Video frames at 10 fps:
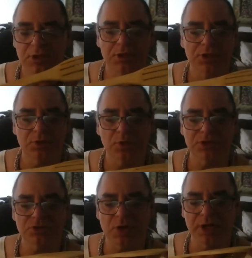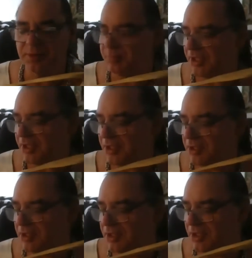You want to try to
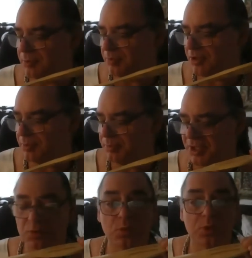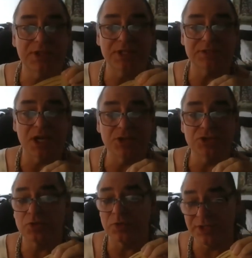pick wood that is
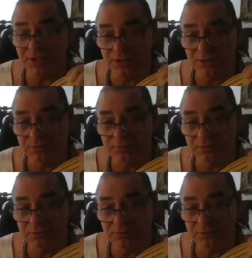untreated,